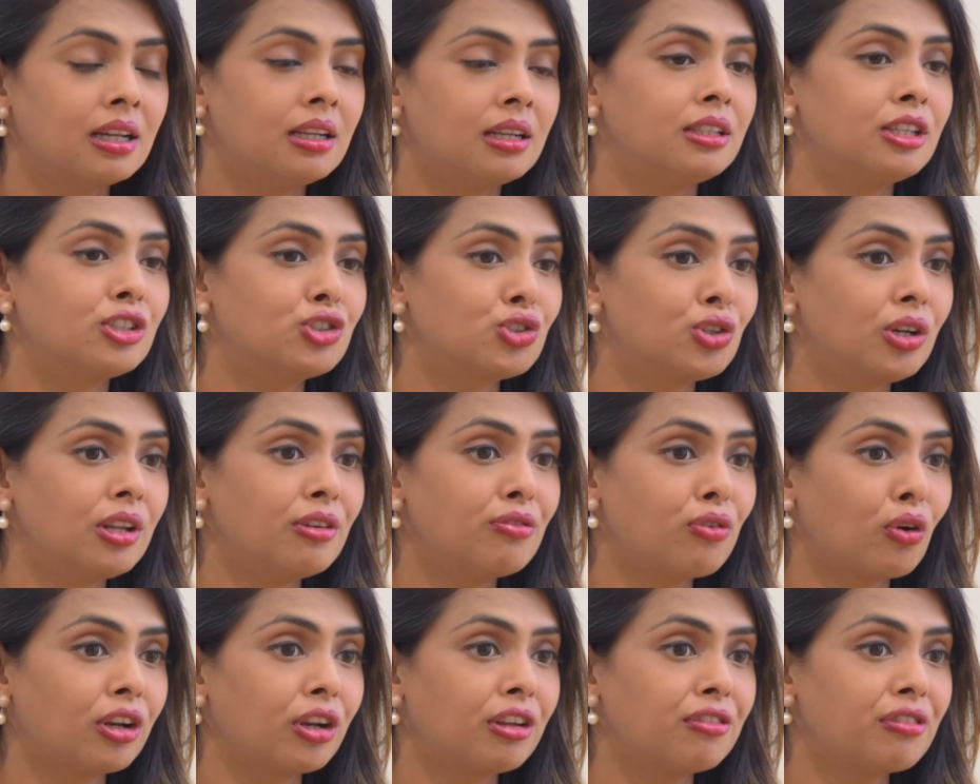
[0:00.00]
literally
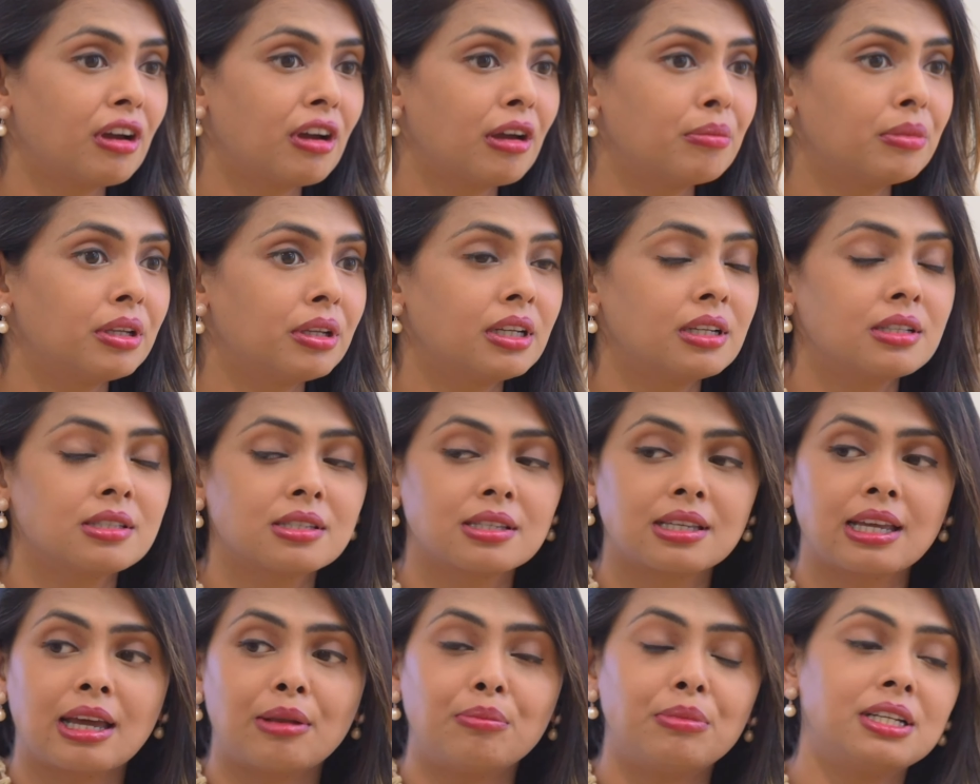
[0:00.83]
45
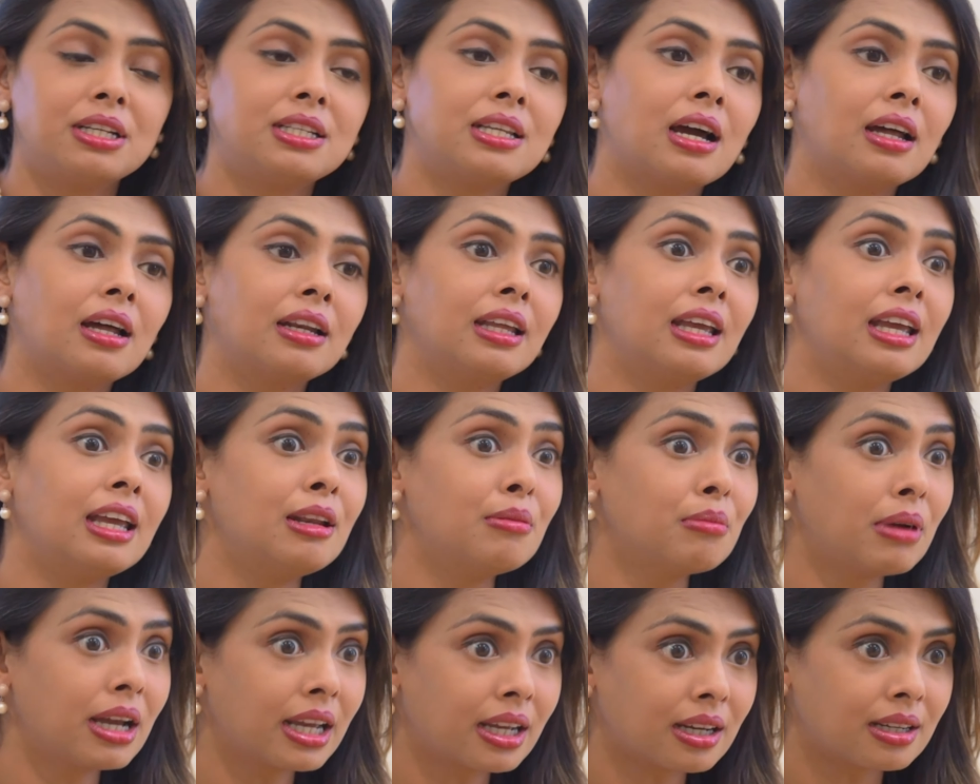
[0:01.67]
minutes, can be done
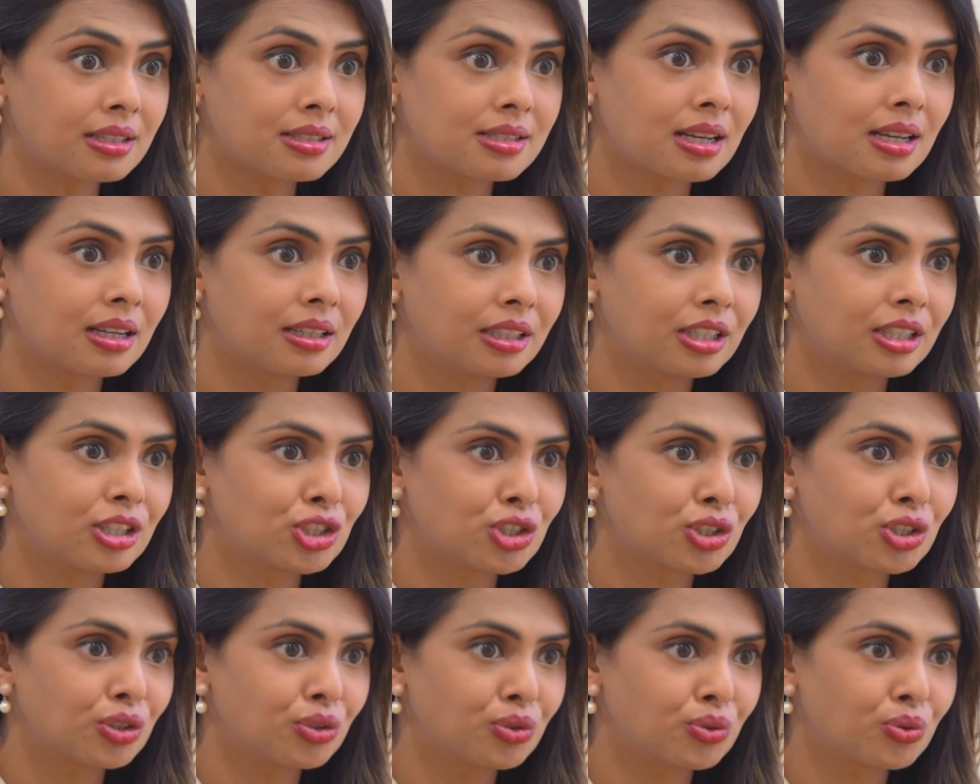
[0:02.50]
in my
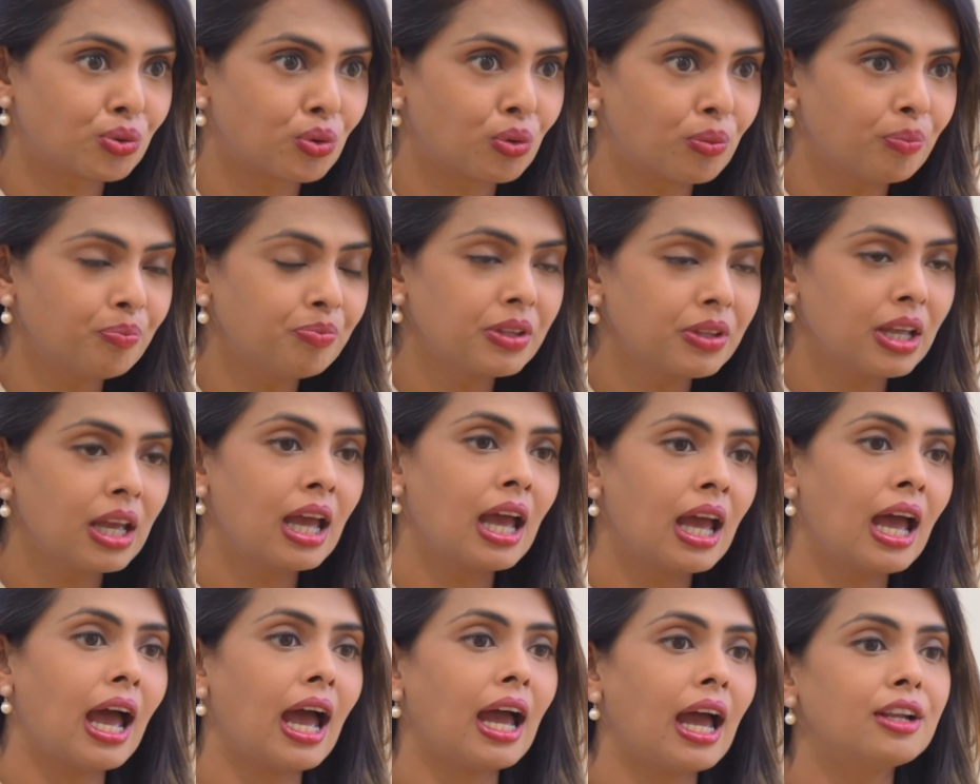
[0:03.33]
consultation room
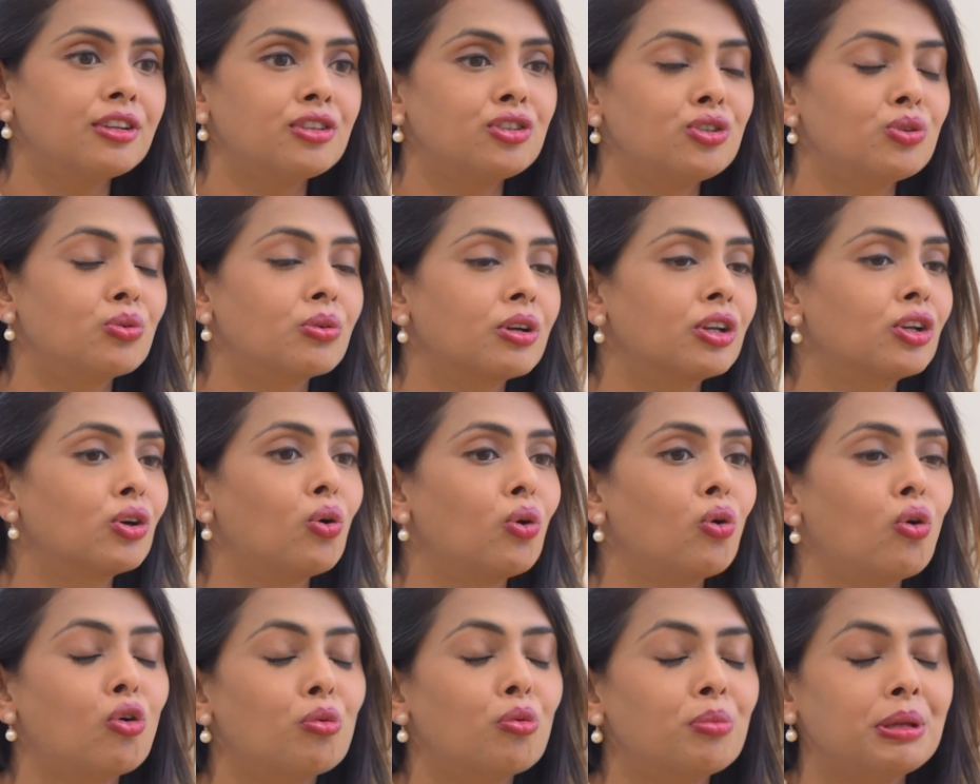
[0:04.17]
and you can
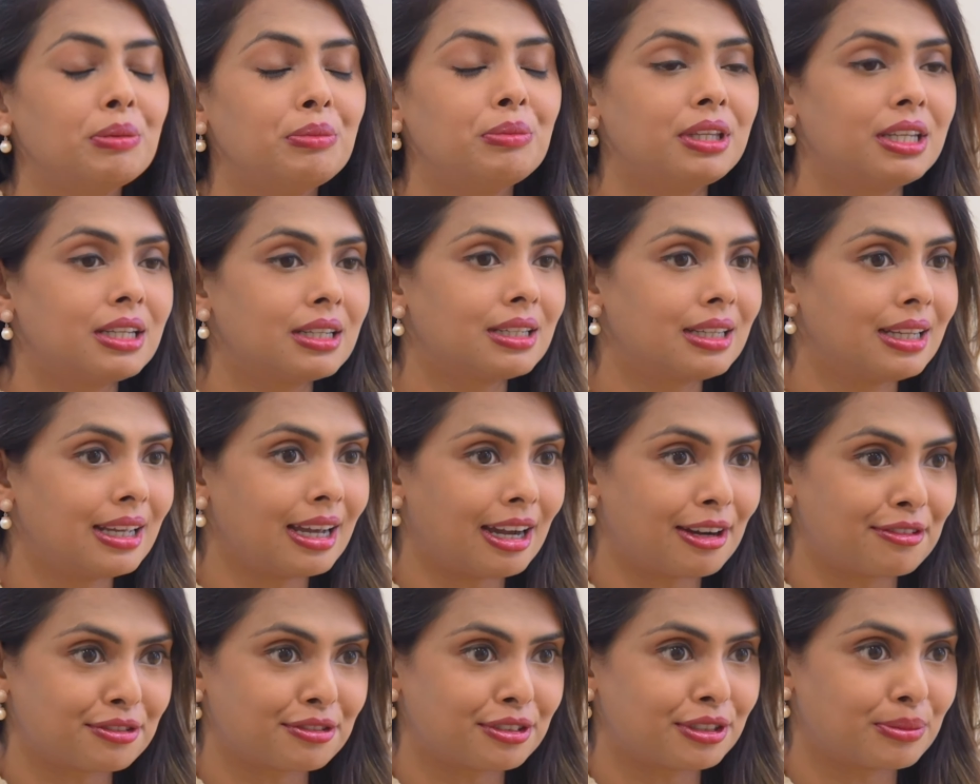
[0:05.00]
go home immediately
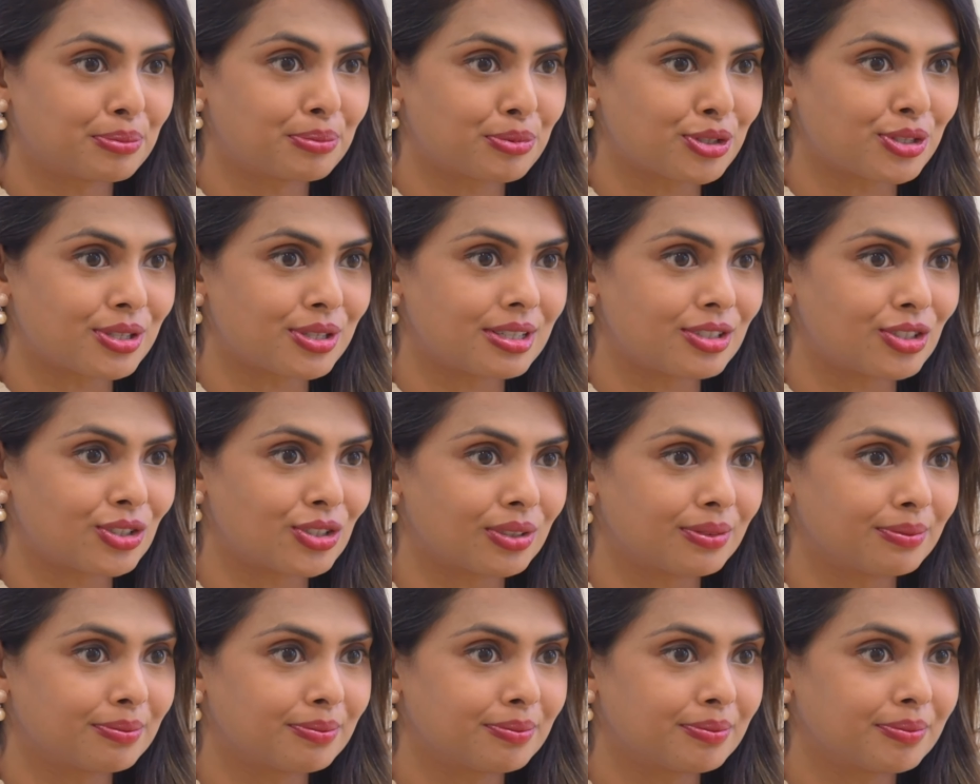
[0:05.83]
after the procedure.